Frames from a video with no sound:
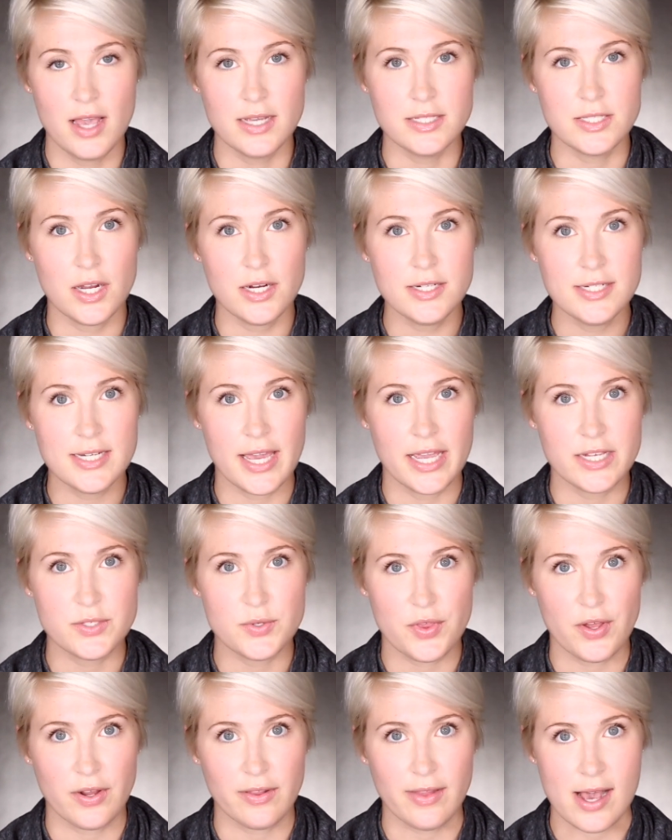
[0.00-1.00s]
It's hard to gauge
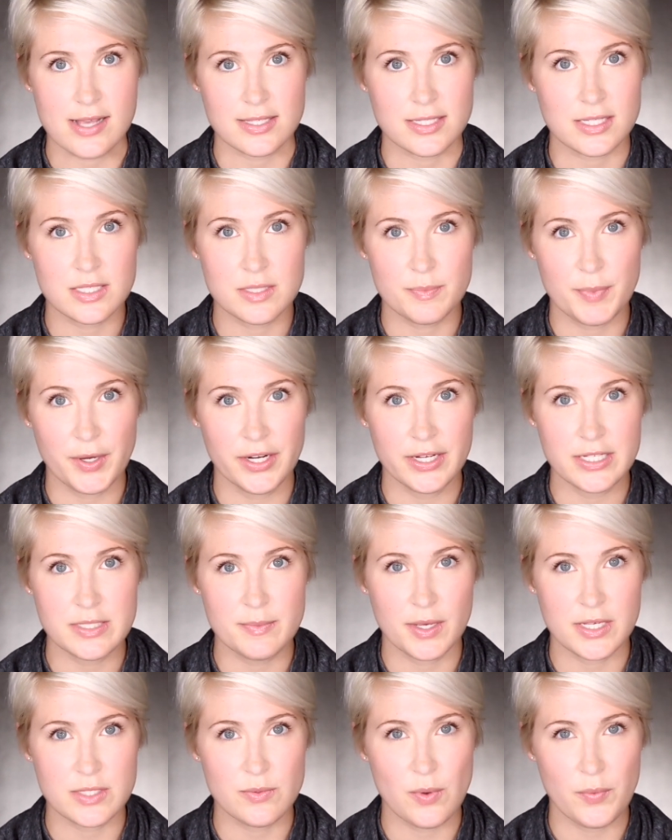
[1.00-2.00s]
with our last experience
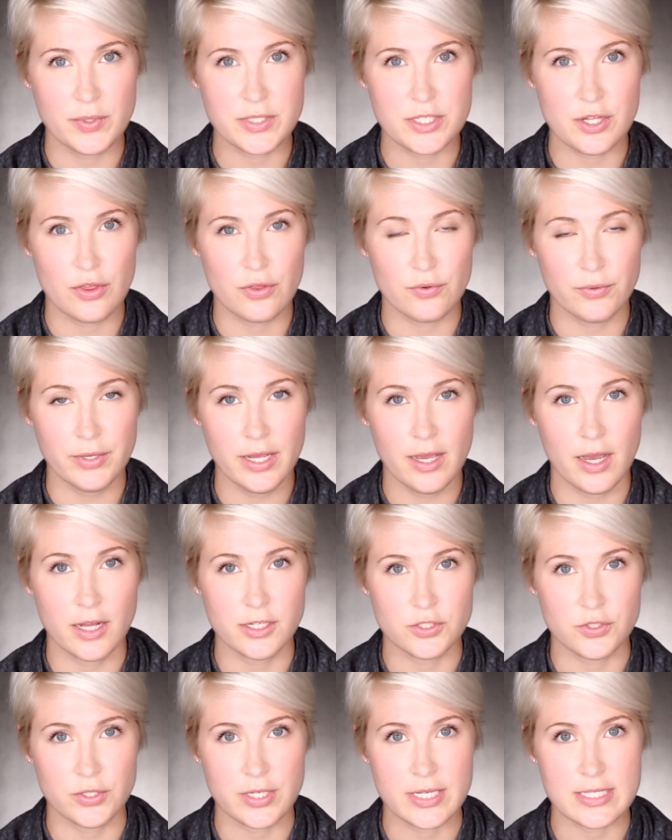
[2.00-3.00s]
because we went to 3
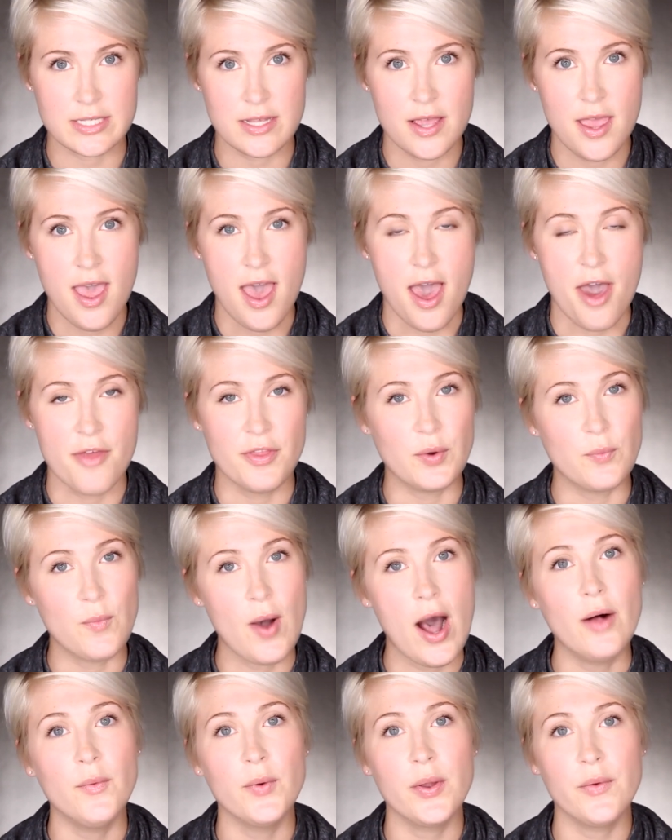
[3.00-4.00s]
countries, and then
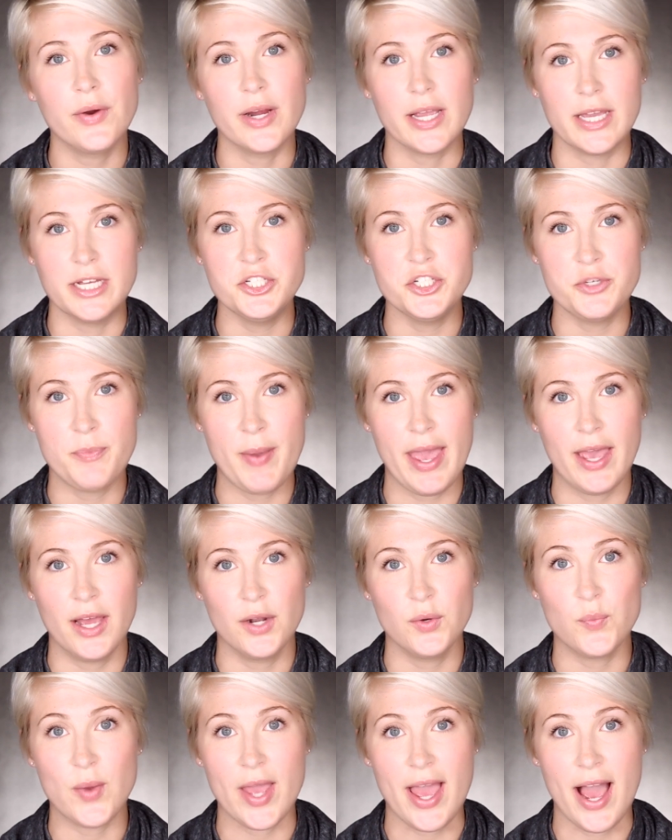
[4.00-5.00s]
while we were in
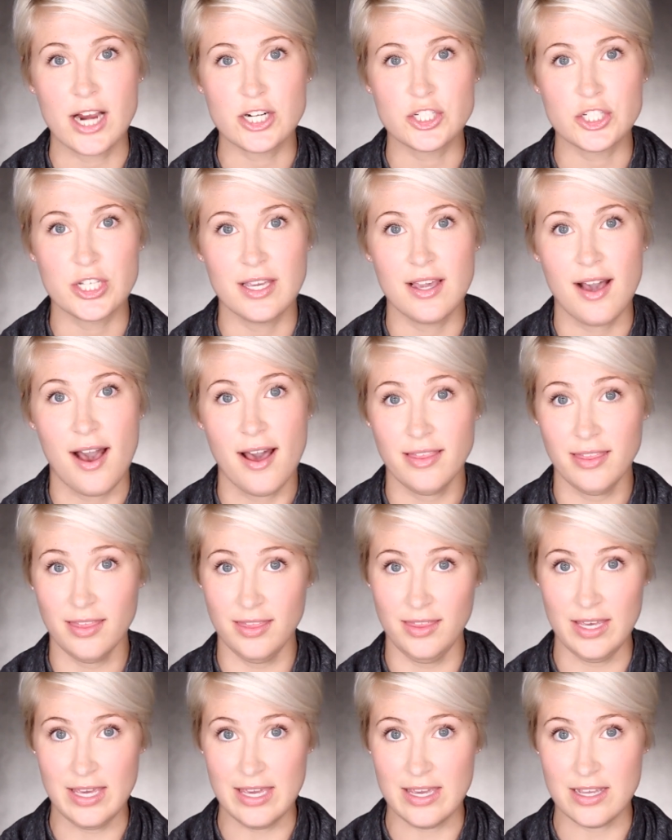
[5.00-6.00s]
Japan, we actually got
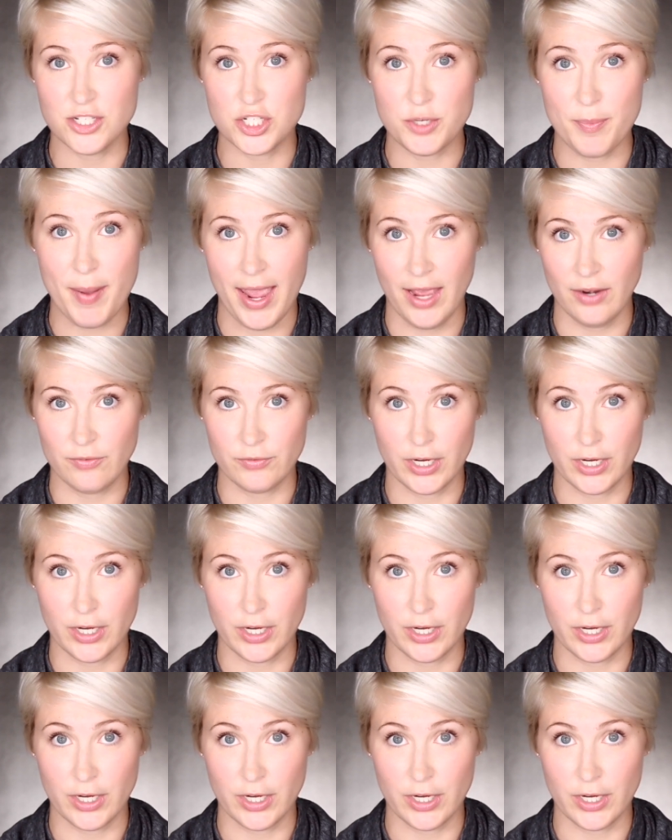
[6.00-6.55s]
the Japan